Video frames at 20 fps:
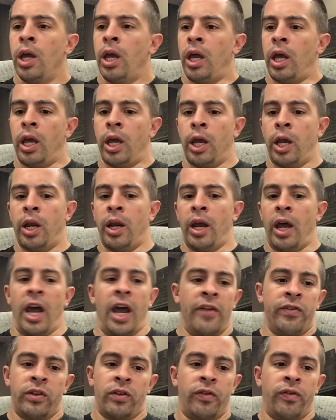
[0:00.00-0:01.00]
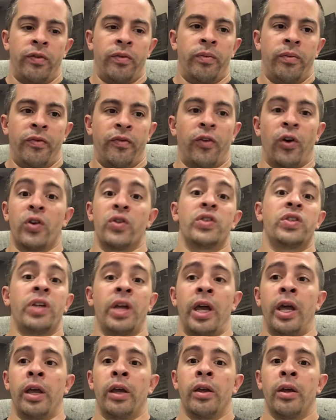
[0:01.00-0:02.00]
And I have to first
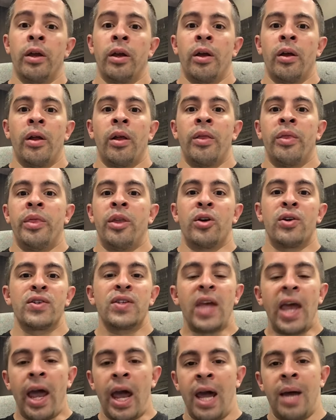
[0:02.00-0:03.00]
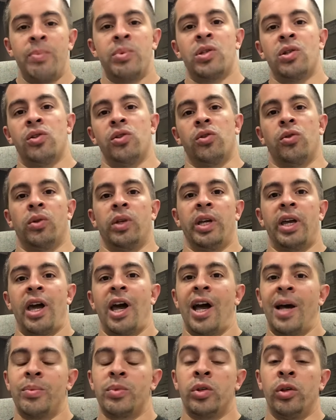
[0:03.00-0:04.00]
say, there's absolutely
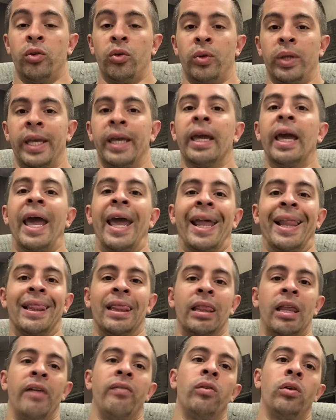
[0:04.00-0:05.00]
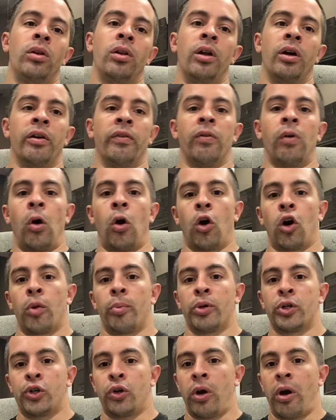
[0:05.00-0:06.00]
a level of
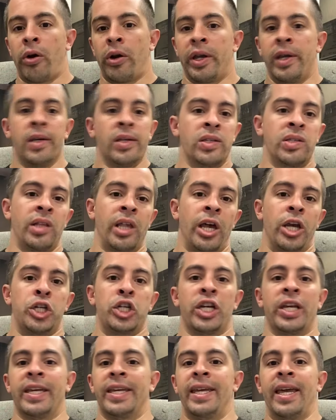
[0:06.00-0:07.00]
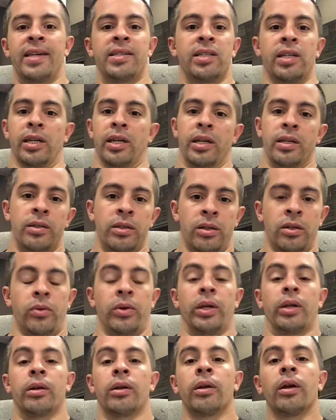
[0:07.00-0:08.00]
arbitrary / guessingness to
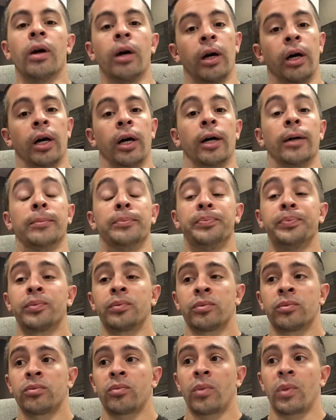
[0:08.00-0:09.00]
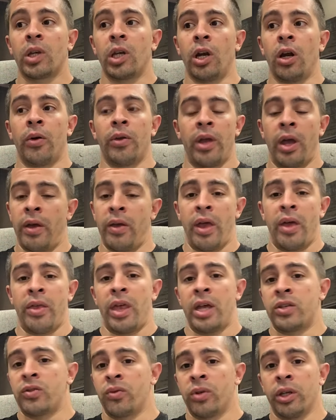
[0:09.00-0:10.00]
it. And
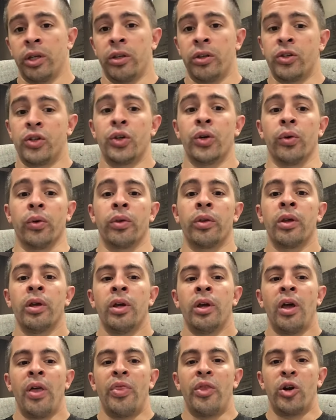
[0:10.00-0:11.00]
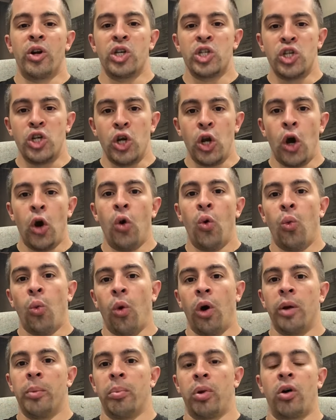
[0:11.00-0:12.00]
that's really the truth. There is no
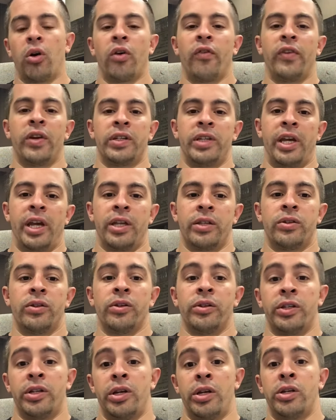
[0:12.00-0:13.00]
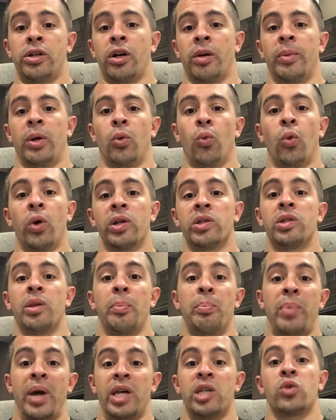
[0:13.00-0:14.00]
one perfect answer to determine what is the
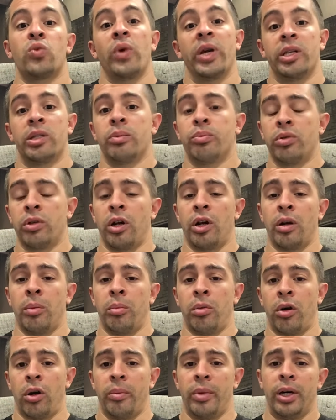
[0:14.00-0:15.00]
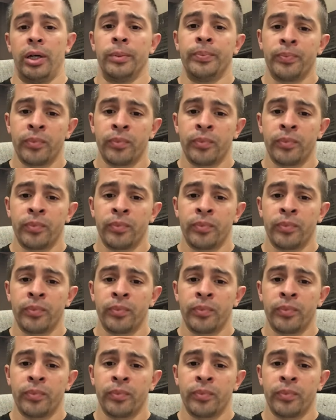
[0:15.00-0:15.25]
best weight to put on a barbell.